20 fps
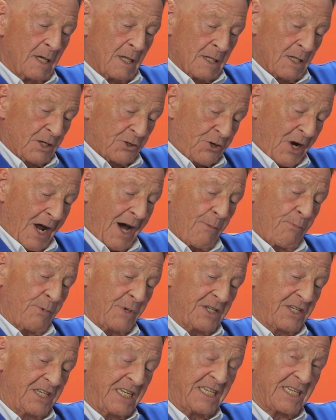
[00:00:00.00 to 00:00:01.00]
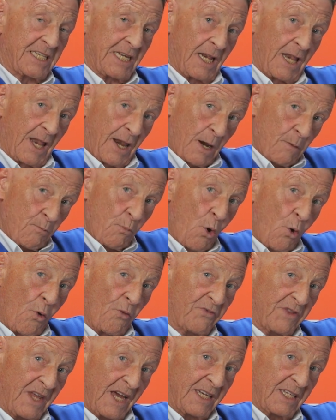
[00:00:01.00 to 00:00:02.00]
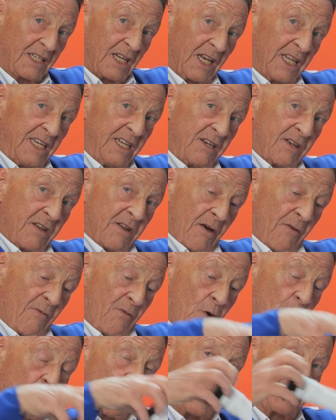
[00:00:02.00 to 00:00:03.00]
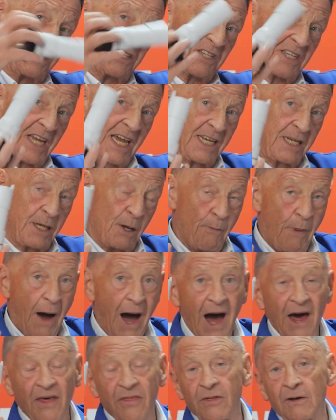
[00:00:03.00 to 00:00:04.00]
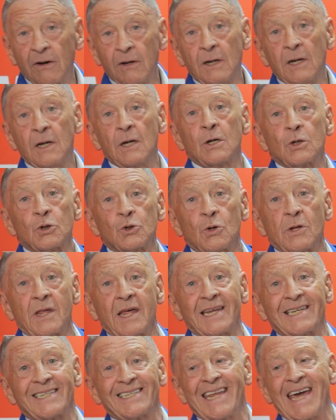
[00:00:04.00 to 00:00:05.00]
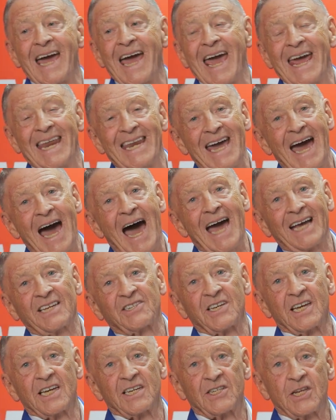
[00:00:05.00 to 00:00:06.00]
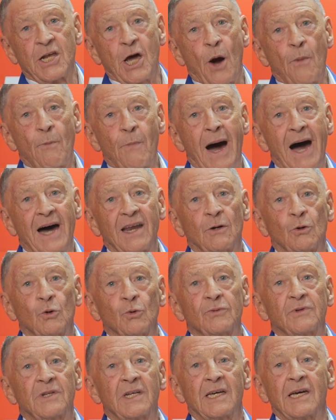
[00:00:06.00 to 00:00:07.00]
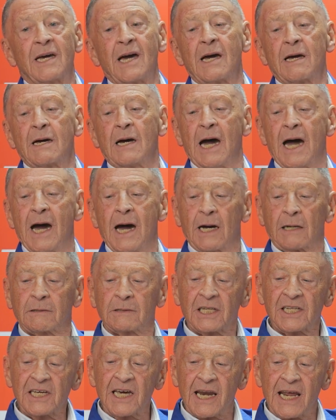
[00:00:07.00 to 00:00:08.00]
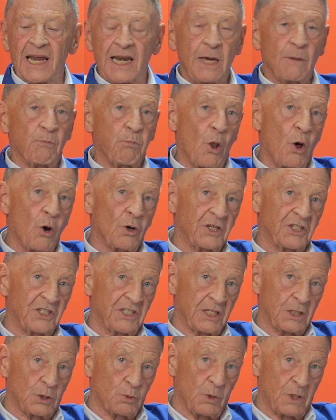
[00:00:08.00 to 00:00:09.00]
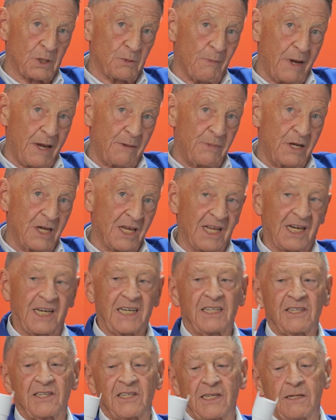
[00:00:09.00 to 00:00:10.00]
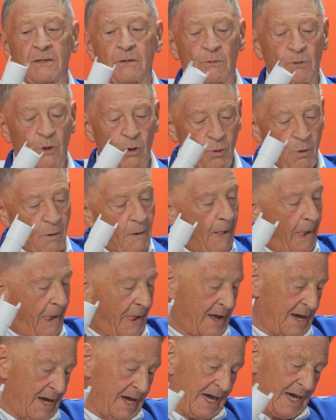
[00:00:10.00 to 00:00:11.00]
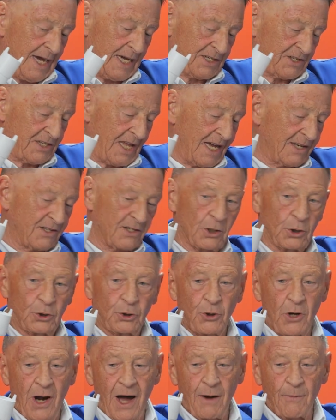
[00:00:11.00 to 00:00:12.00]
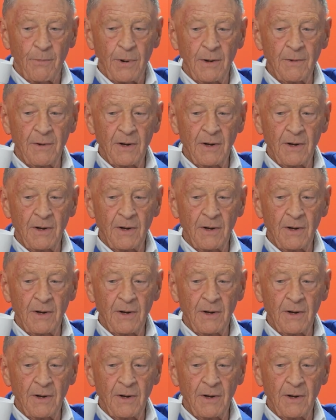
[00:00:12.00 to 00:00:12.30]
The trap is easily removed and cleaned from inside the bath, so there isn't any access to a panel to clear any blockages which may be in a considerable standard trap.